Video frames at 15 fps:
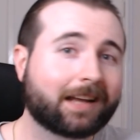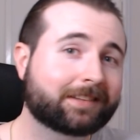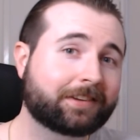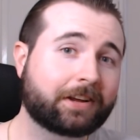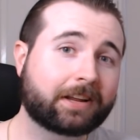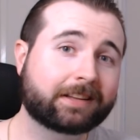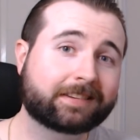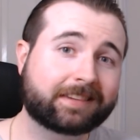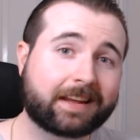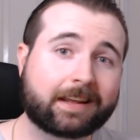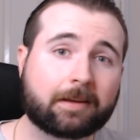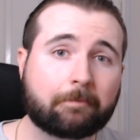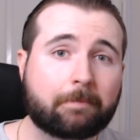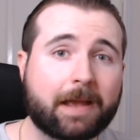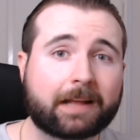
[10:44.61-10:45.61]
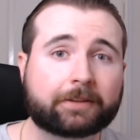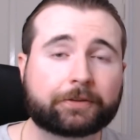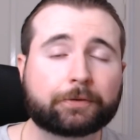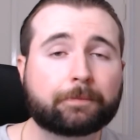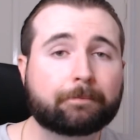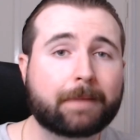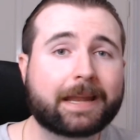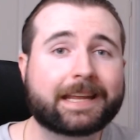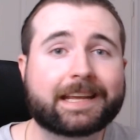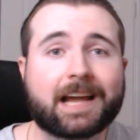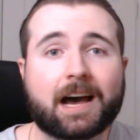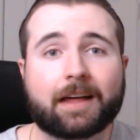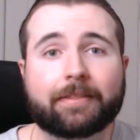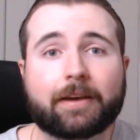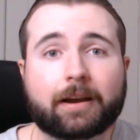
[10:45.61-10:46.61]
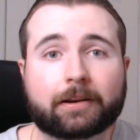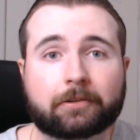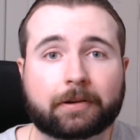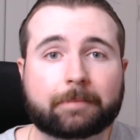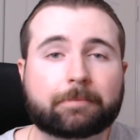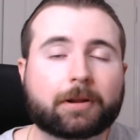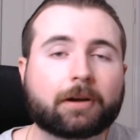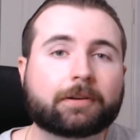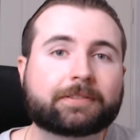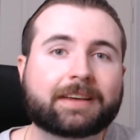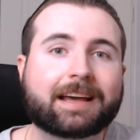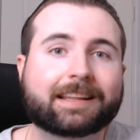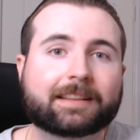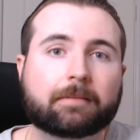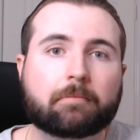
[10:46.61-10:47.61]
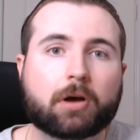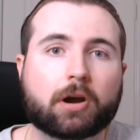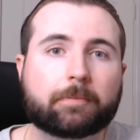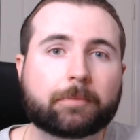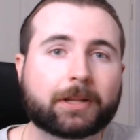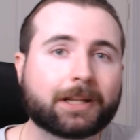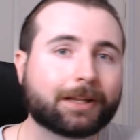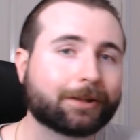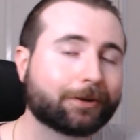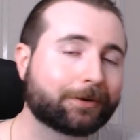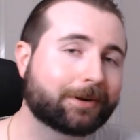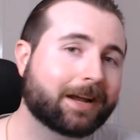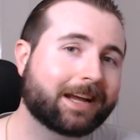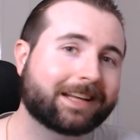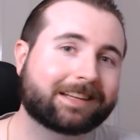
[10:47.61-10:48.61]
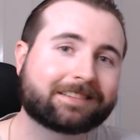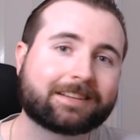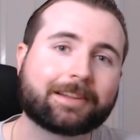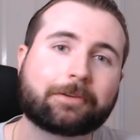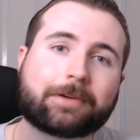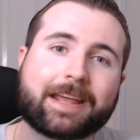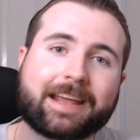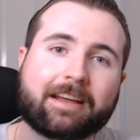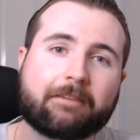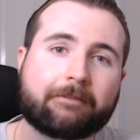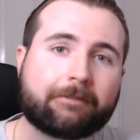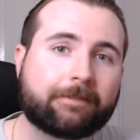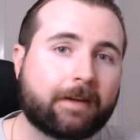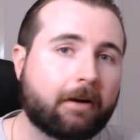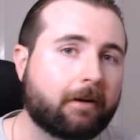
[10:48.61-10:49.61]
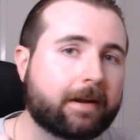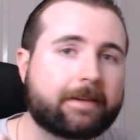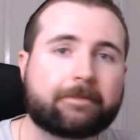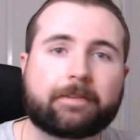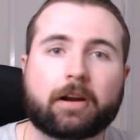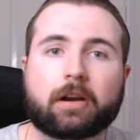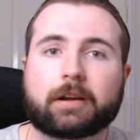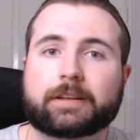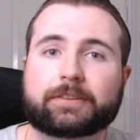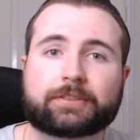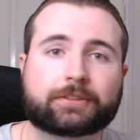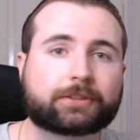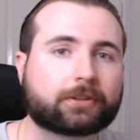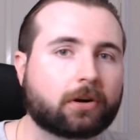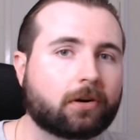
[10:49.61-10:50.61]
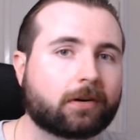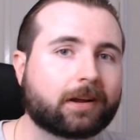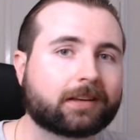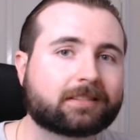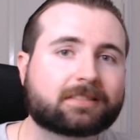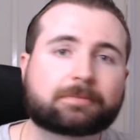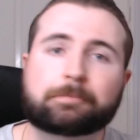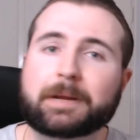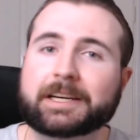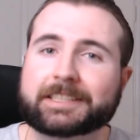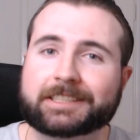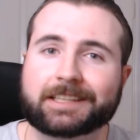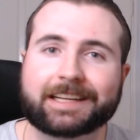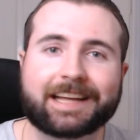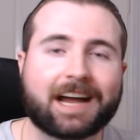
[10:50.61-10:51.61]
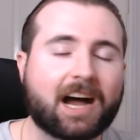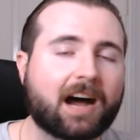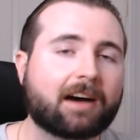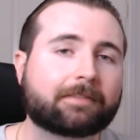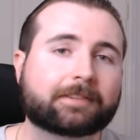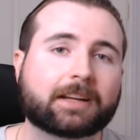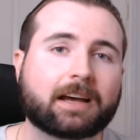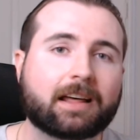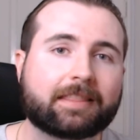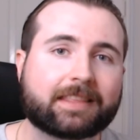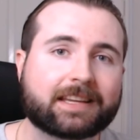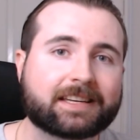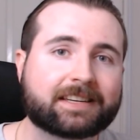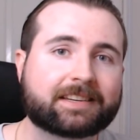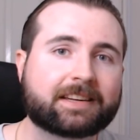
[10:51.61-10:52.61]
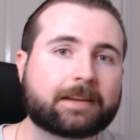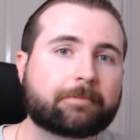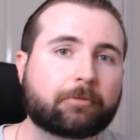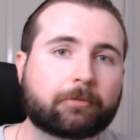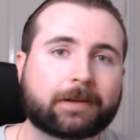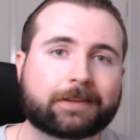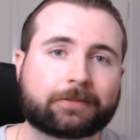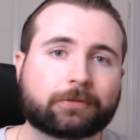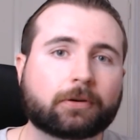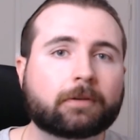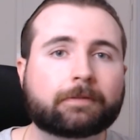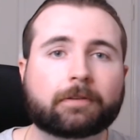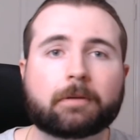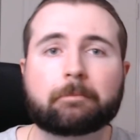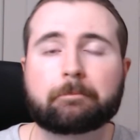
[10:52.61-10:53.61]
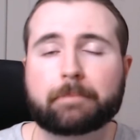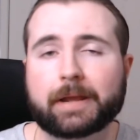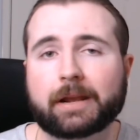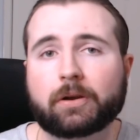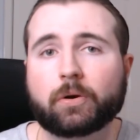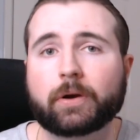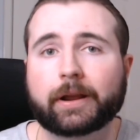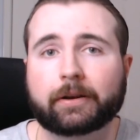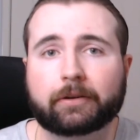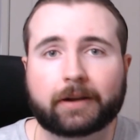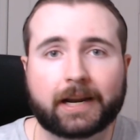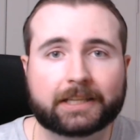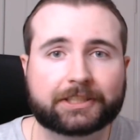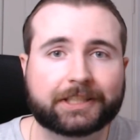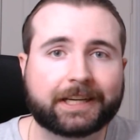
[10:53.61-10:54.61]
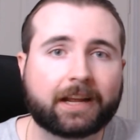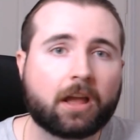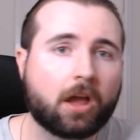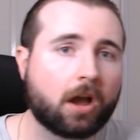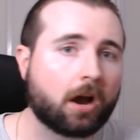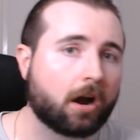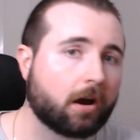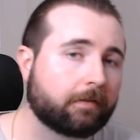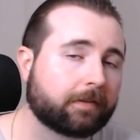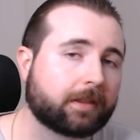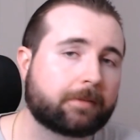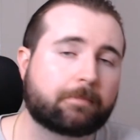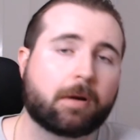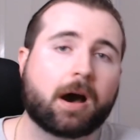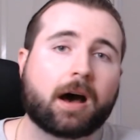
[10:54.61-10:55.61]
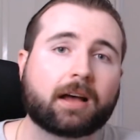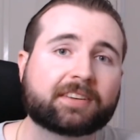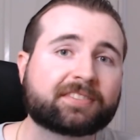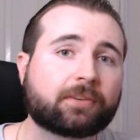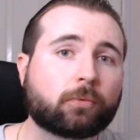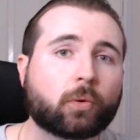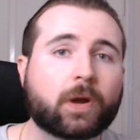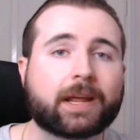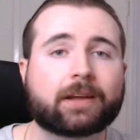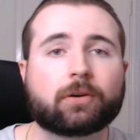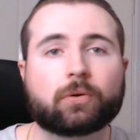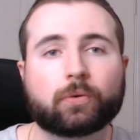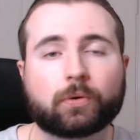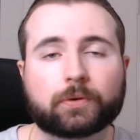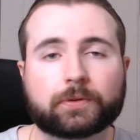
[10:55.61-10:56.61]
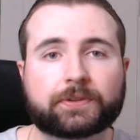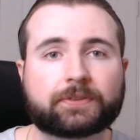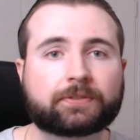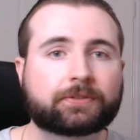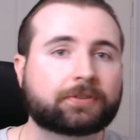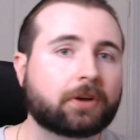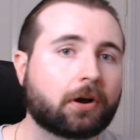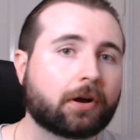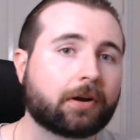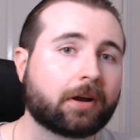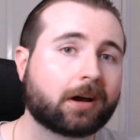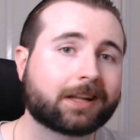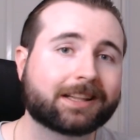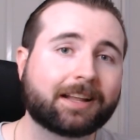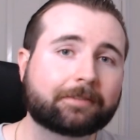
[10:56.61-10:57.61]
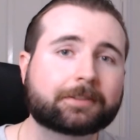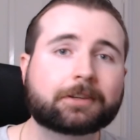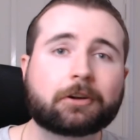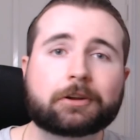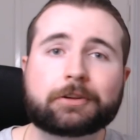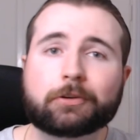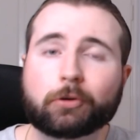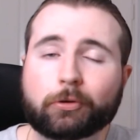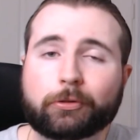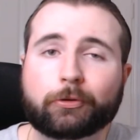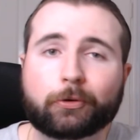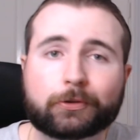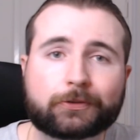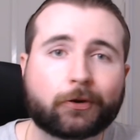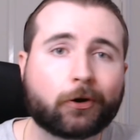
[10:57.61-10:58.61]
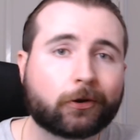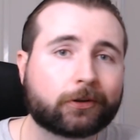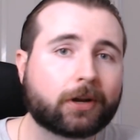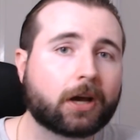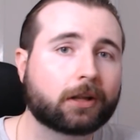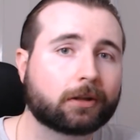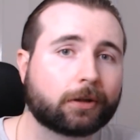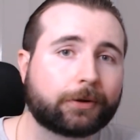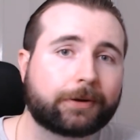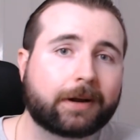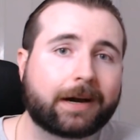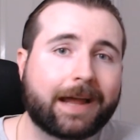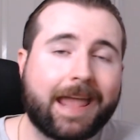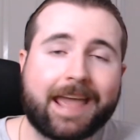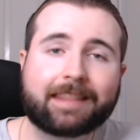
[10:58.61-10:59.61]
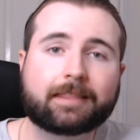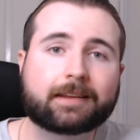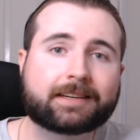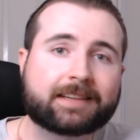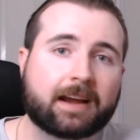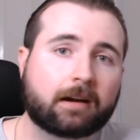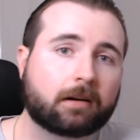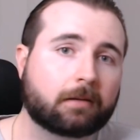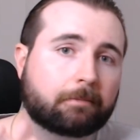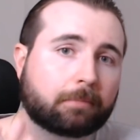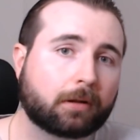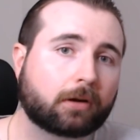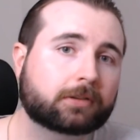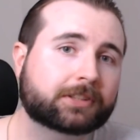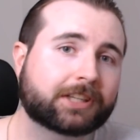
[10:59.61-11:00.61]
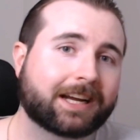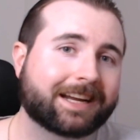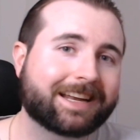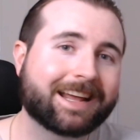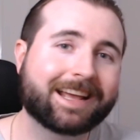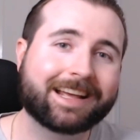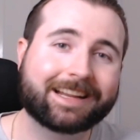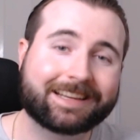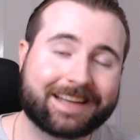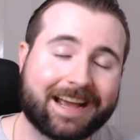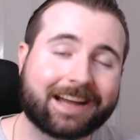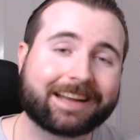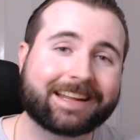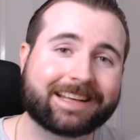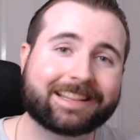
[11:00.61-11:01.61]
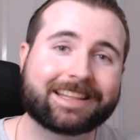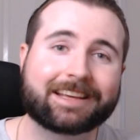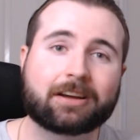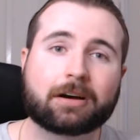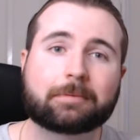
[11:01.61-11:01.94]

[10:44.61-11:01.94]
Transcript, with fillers: As you can see, compared to many other cryptos at the moment, Luna is looking very, very strong, especially after the dip we saw from Bitcoin crashing over the past week or so. I'd love to know your thoughts on Luna and the Terra blockchain down in the